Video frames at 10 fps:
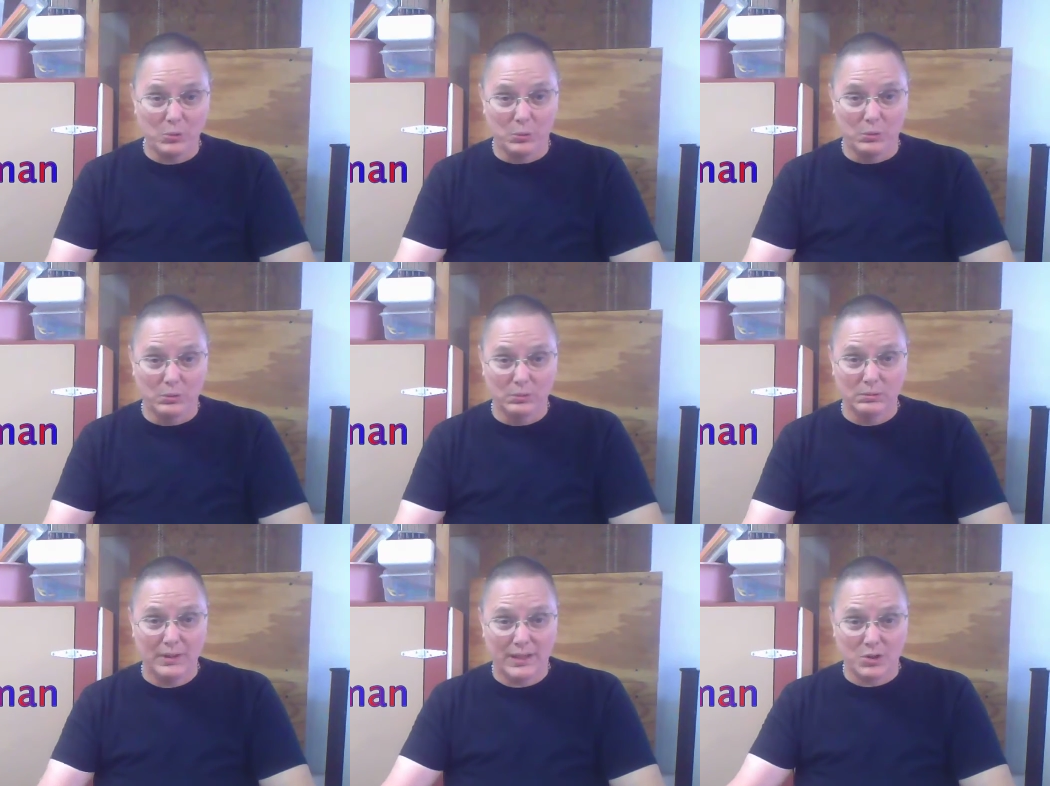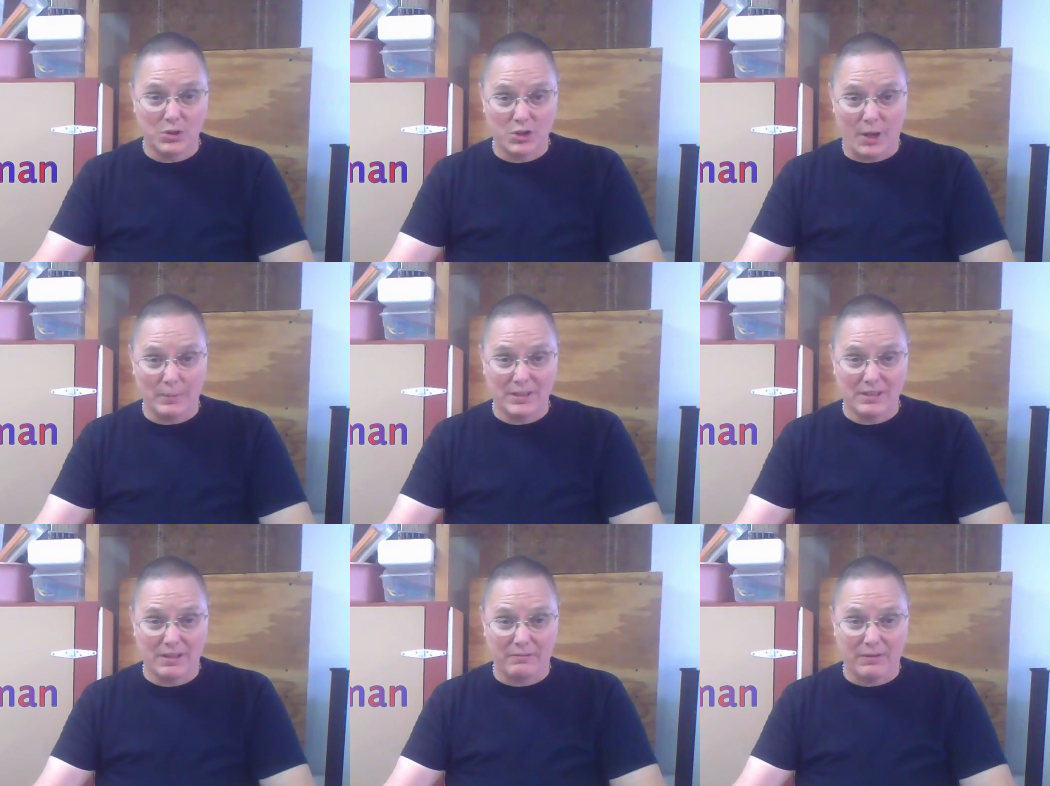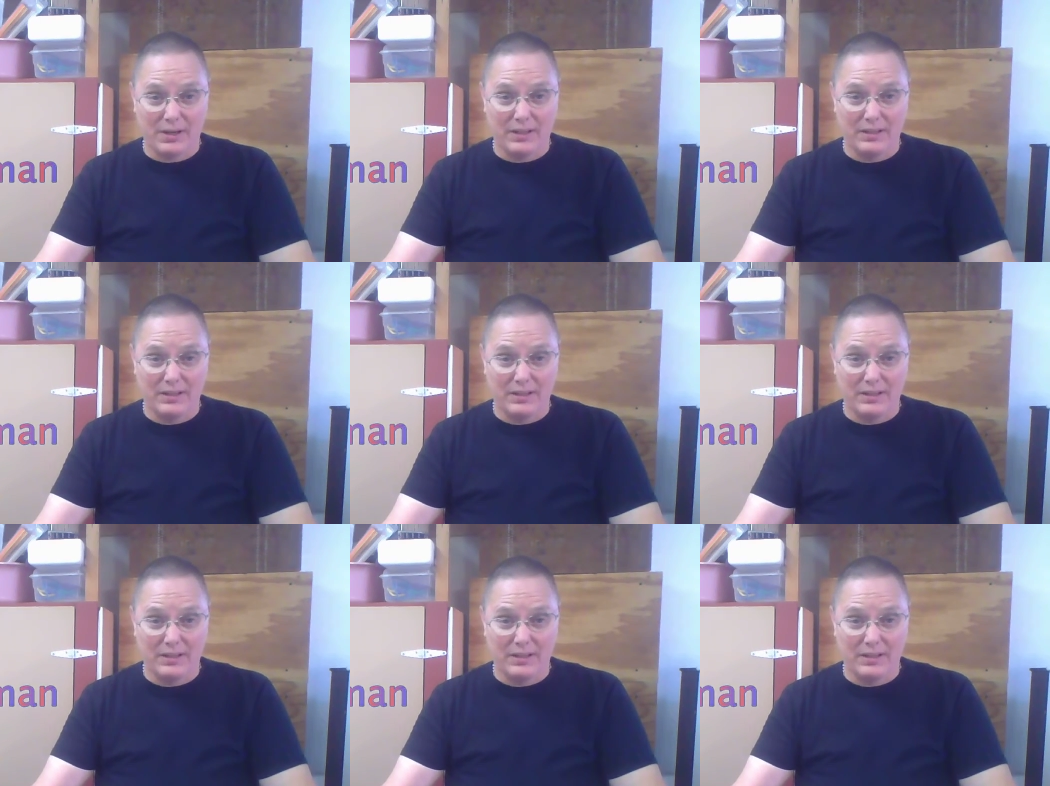cool Kitchen Shaman stuff on it.